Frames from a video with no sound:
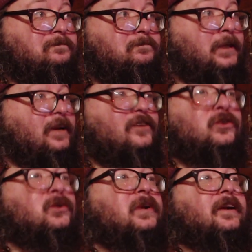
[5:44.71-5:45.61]
Because who
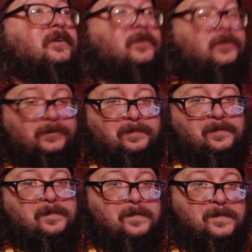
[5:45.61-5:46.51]
cares?
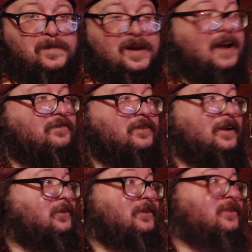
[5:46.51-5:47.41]
I found
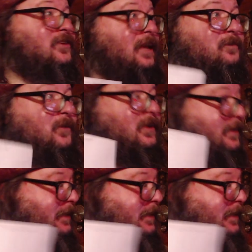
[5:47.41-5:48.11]
this game one day,